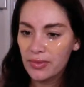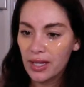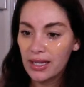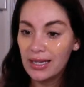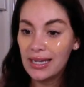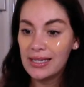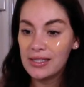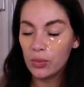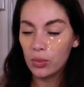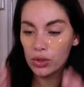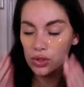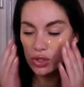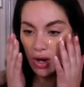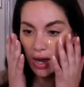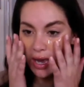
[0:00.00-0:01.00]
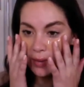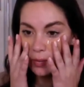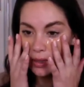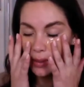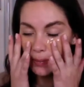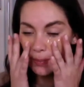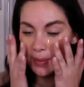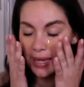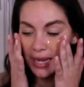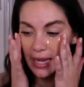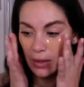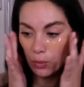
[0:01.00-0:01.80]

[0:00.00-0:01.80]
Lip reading: Lisa, what time will it be?